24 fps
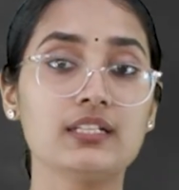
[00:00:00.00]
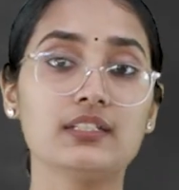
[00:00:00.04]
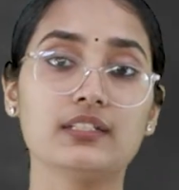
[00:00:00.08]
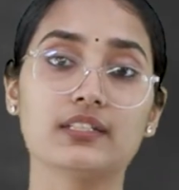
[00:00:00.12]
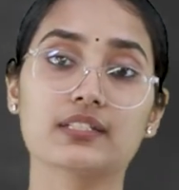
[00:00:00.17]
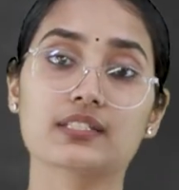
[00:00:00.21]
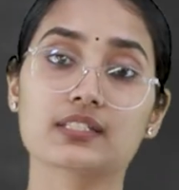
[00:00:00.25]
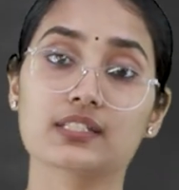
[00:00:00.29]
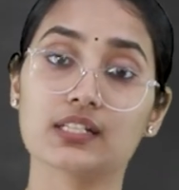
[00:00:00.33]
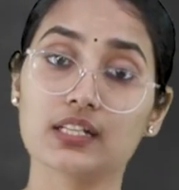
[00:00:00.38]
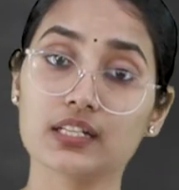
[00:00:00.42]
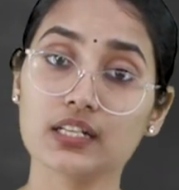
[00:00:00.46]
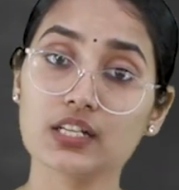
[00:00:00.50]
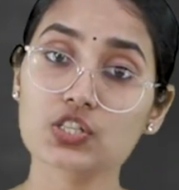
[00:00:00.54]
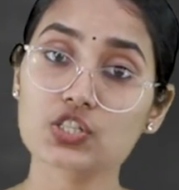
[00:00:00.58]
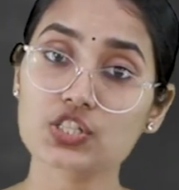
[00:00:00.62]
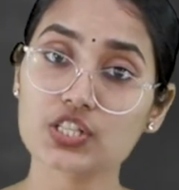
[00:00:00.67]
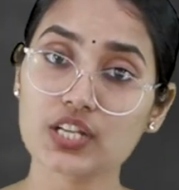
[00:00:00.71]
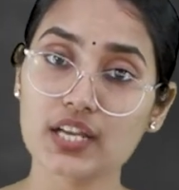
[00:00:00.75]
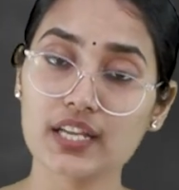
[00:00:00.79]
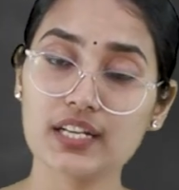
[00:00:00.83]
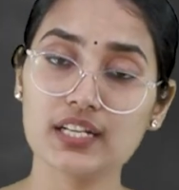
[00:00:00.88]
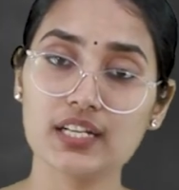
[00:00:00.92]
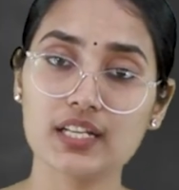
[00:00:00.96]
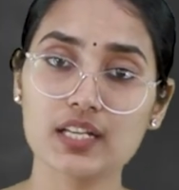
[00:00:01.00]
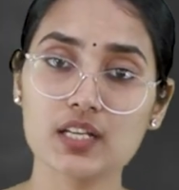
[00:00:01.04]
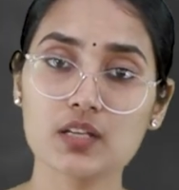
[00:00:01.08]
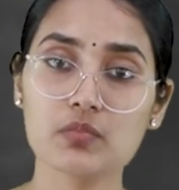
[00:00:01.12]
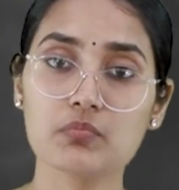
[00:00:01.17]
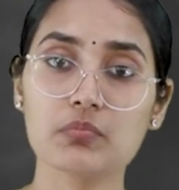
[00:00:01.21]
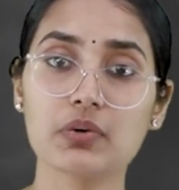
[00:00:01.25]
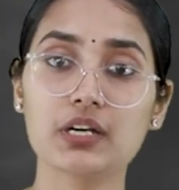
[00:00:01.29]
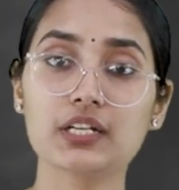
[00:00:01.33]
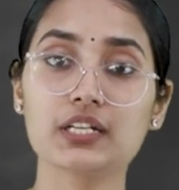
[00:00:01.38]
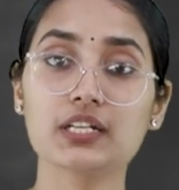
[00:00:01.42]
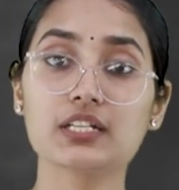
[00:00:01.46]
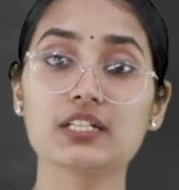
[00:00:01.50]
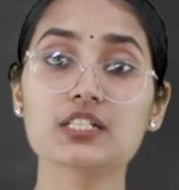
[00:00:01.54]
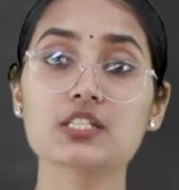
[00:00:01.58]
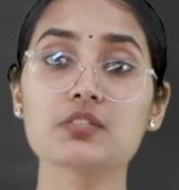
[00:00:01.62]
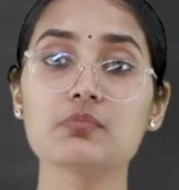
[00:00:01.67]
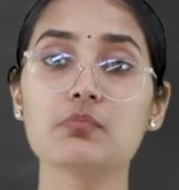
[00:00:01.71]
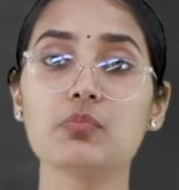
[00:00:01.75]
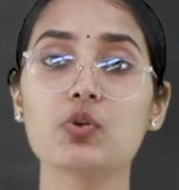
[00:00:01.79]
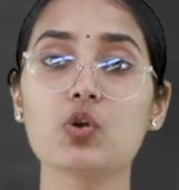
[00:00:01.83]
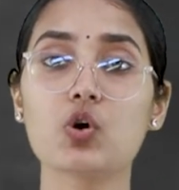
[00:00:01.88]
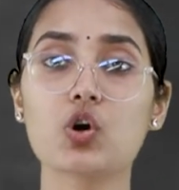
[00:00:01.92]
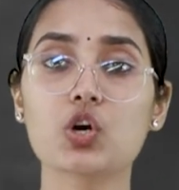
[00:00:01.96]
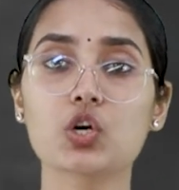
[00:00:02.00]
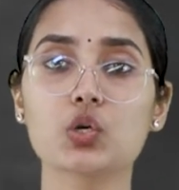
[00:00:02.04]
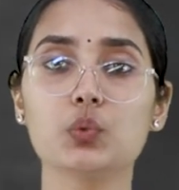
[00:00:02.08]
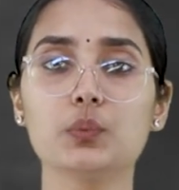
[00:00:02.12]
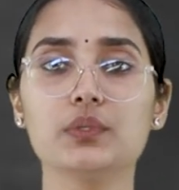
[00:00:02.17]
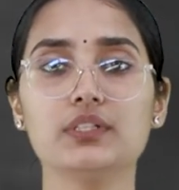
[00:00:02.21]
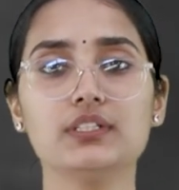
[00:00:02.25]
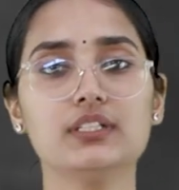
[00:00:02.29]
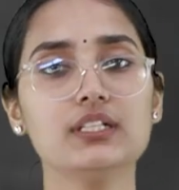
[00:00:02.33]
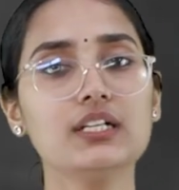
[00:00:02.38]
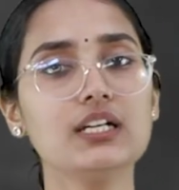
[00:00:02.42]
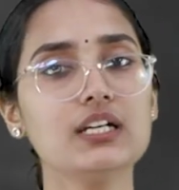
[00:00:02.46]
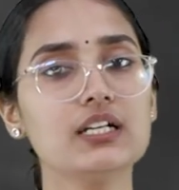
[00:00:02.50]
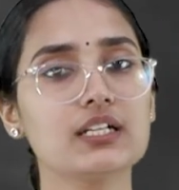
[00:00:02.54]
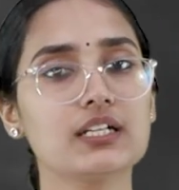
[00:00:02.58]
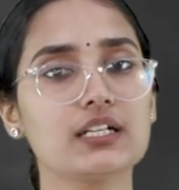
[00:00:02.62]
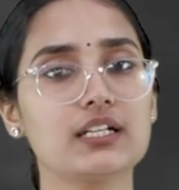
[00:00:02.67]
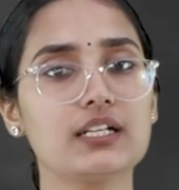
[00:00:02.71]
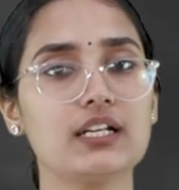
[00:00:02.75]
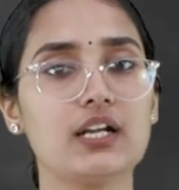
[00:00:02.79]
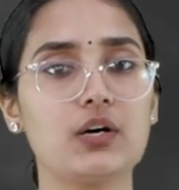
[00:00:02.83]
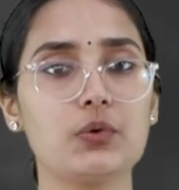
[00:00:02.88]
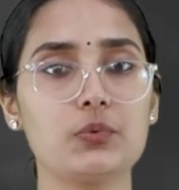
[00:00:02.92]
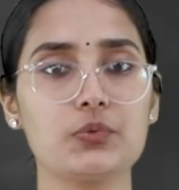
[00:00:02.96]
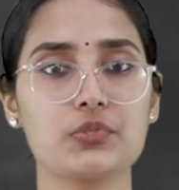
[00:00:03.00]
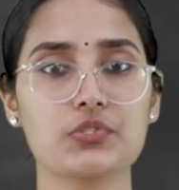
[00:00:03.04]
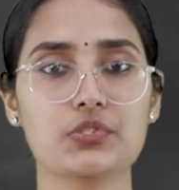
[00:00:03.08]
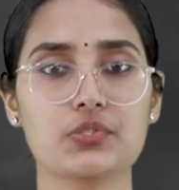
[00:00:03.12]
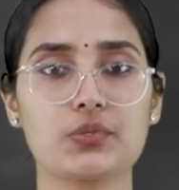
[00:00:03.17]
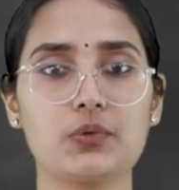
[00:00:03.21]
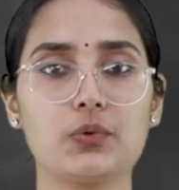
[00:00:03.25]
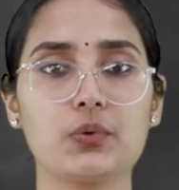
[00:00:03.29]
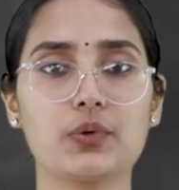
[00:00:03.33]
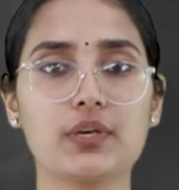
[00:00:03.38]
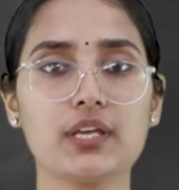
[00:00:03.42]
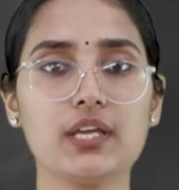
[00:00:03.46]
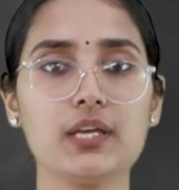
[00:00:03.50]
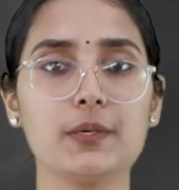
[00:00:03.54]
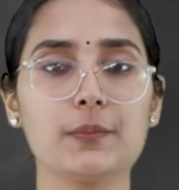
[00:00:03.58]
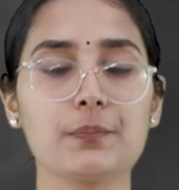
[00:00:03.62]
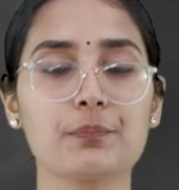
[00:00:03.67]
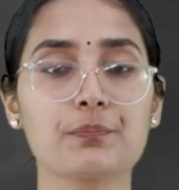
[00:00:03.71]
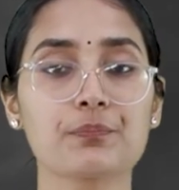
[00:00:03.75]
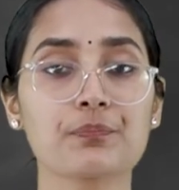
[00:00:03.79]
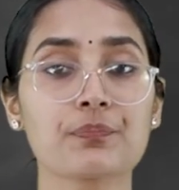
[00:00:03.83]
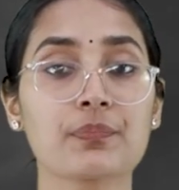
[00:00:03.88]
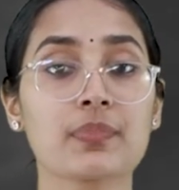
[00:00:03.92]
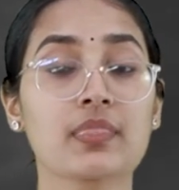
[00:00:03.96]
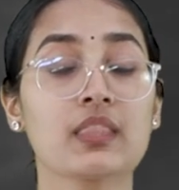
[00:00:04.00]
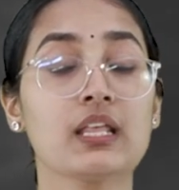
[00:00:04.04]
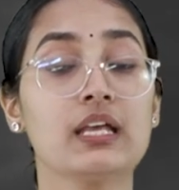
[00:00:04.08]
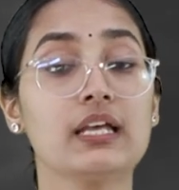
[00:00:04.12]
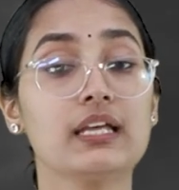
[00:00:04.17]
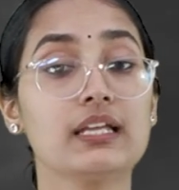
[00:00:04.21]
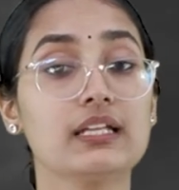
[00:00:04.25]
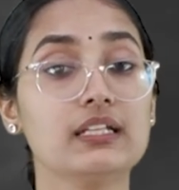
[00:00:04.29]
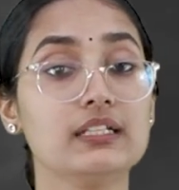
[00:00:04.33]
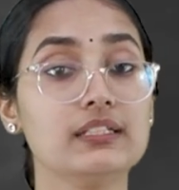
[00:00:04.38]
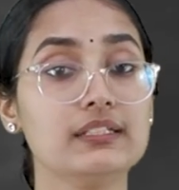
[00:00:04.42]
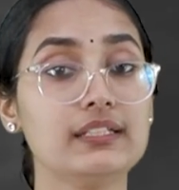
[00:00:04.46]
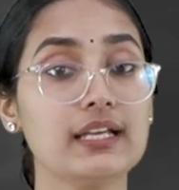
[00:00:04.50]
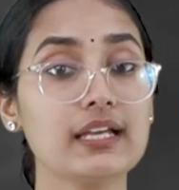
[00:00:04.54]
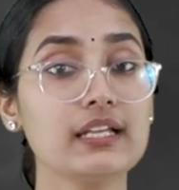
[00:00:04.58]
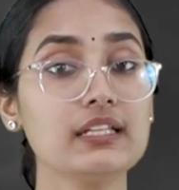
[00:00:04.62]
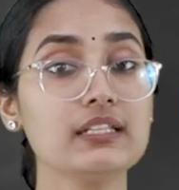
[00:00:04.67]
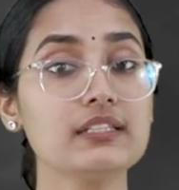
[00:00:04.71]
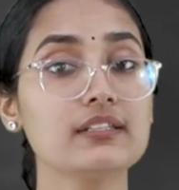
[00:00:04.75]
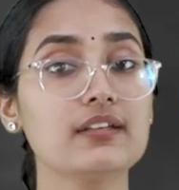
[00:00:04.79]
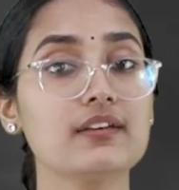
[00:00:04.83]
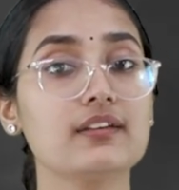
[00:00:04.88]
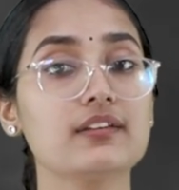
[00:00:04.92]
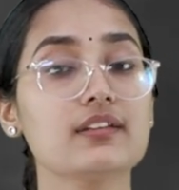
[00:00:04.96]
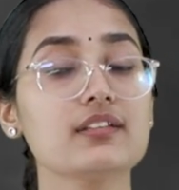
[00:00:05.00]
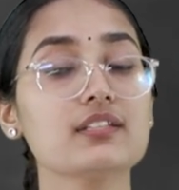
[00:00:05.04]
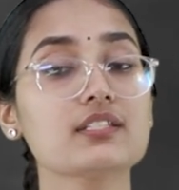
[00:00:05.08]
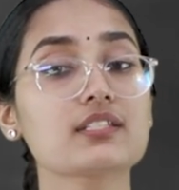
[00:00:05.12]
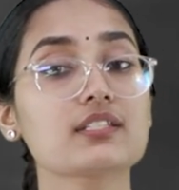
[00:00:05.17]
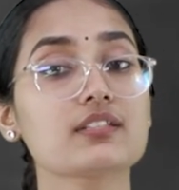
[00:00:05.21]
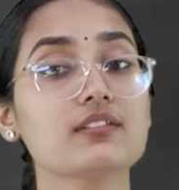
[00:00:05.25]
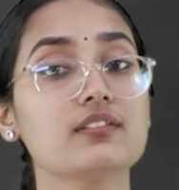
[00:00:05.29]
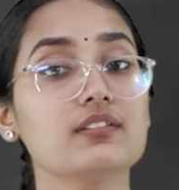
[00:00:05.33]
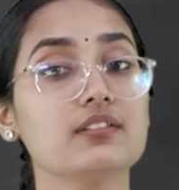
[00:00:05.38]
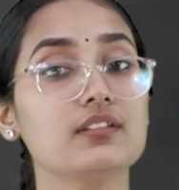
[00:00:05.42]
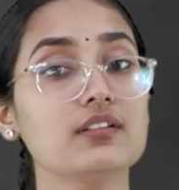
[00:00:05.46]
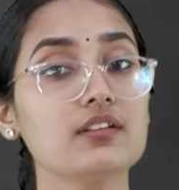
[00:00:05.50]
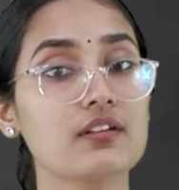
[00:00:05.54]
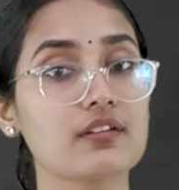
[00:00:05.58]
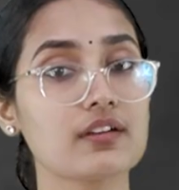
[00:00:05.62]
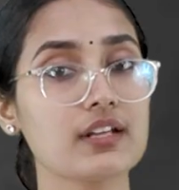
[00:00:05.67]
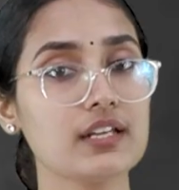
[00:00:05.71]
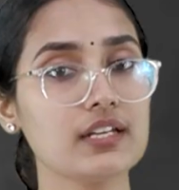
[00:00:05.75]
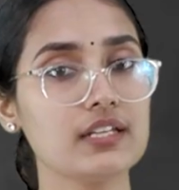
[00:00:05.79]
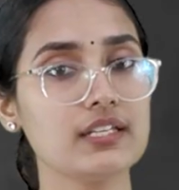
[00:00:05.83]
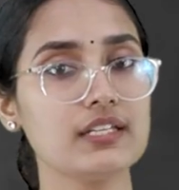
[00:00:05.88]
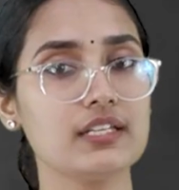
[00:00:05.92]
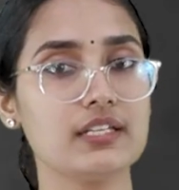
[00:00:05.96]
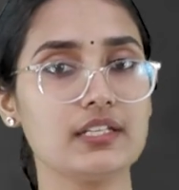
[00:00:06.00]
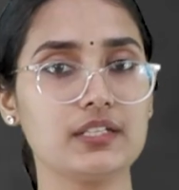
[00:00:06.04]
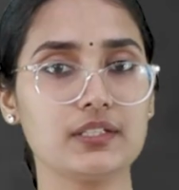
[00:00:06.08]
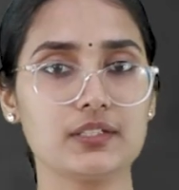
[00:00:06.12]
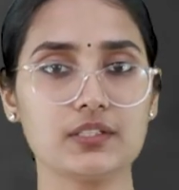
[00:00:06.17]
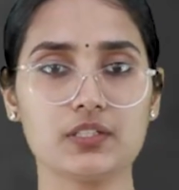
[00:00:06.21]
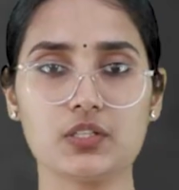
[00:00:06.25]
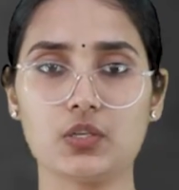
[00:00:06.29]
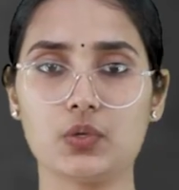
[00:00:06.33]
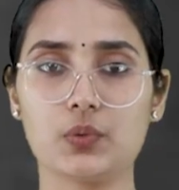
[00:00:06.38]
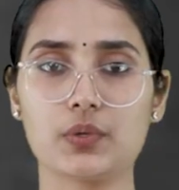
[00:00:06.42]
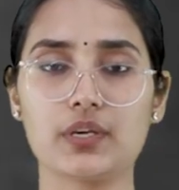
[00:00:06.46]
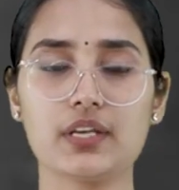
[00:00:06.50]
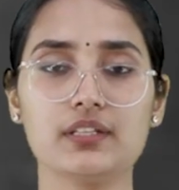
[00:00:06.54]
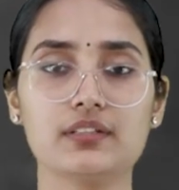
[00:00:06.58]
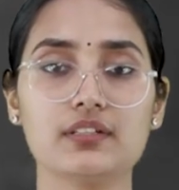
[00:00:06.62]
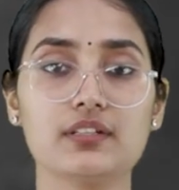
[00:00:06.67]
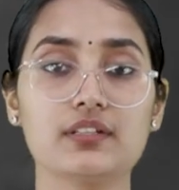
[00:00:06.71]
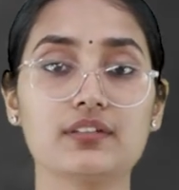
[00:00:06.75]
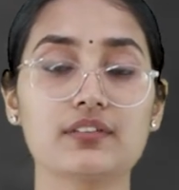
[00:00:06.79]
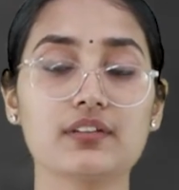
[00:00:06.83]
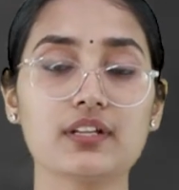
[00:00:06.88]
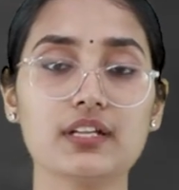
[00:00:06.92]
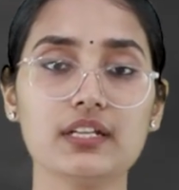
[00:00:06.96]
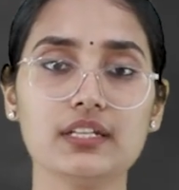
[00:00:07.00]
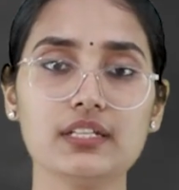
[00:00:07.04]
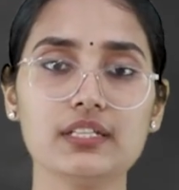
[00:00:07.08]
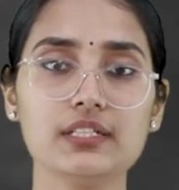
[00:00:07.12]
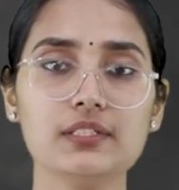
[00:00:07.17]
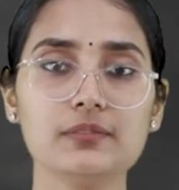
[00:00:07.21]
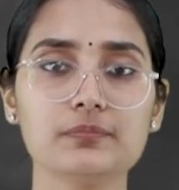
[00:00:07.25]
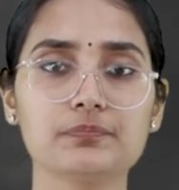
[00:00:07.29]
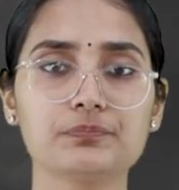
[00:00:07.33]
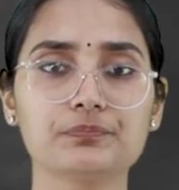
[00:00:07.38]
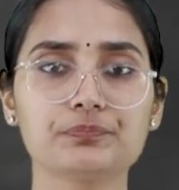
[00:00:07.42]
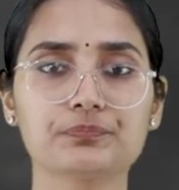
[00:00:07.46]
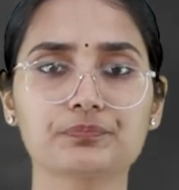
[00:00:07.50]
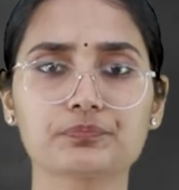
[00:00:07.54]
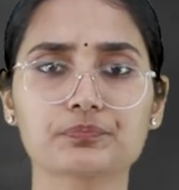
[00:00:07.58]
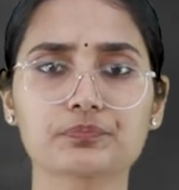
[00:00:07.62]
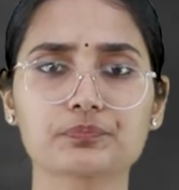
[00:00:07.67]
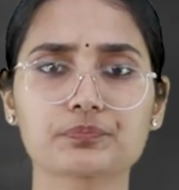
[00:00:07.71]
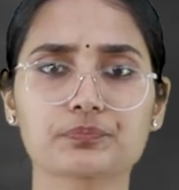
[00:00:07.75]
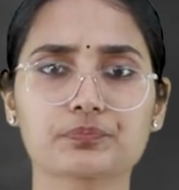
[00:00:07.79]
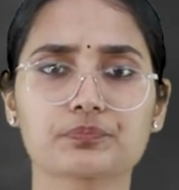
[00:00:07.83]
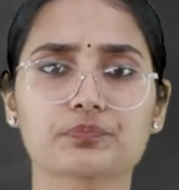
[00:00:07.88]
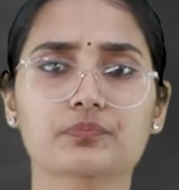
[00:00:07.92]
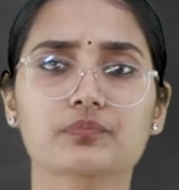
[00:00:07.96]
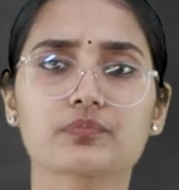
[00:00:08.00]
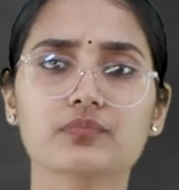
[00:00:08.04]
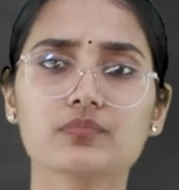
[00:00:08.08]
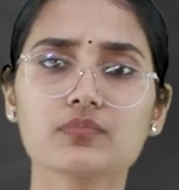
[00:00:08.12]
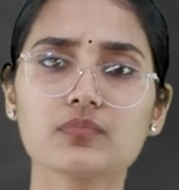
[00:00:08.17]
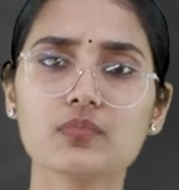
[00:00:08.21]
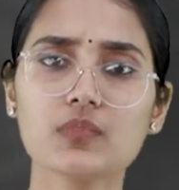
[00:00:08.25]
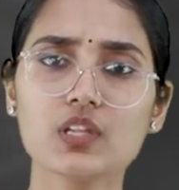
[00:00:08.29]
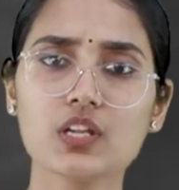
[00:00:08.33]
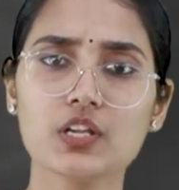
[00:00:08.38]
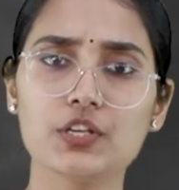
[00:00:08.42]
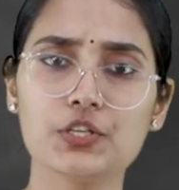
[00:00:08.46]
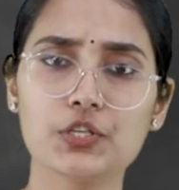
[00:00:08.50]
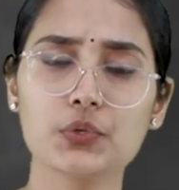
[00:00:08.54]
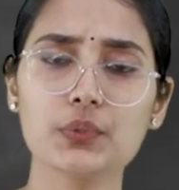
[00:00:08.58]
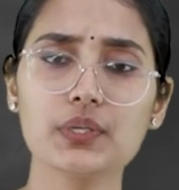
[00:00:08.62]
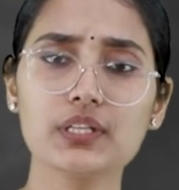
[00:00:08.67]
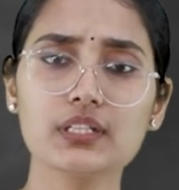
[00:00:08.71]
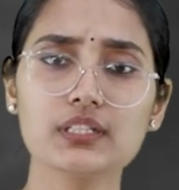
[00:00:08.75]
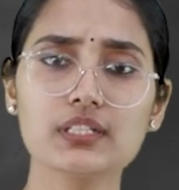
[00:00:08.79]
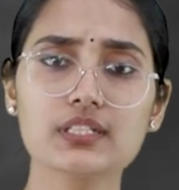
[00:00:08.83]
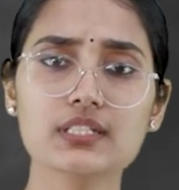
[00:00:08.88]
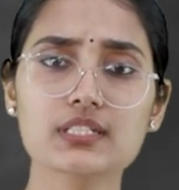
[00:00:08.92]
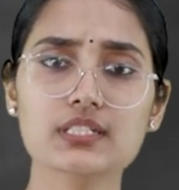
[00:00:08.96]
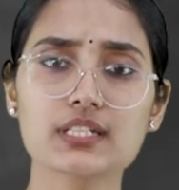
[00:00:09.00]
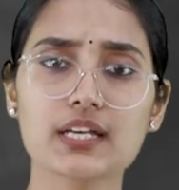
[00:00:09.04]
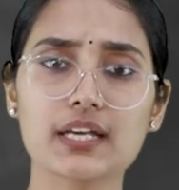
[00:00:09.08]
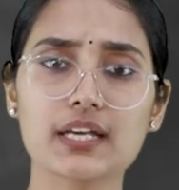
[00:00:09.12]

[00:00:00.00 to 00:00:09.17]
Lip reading: The sun is shining but it is blocked with the clouds. Okay, then there is the rainy. Okay, the rainy, during this